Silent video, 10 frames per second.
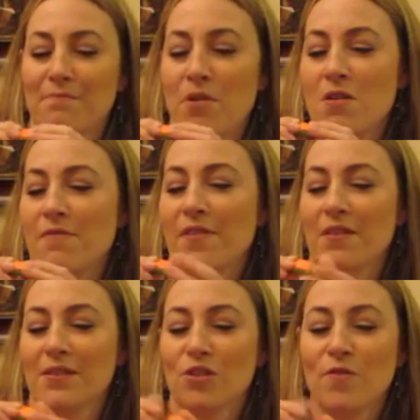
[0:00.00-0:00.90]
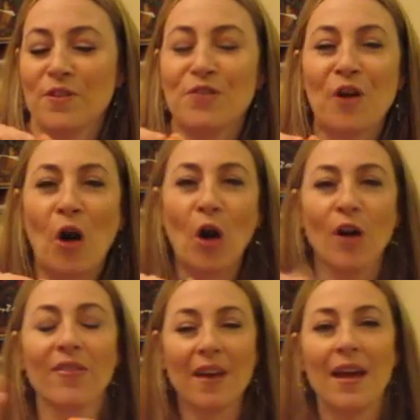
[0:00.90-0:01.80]
part of the surface of our
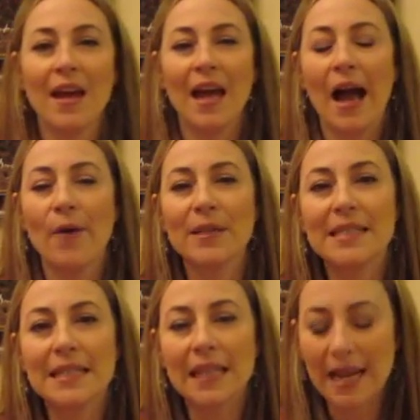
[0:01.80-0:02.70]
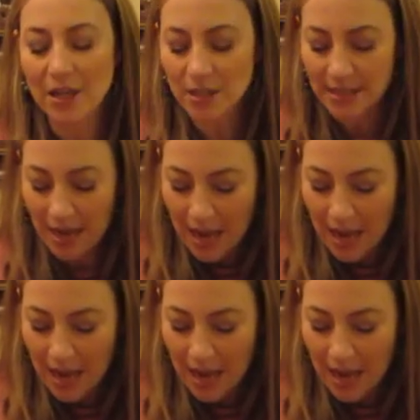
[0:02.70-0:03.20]
earth, how it's in layers.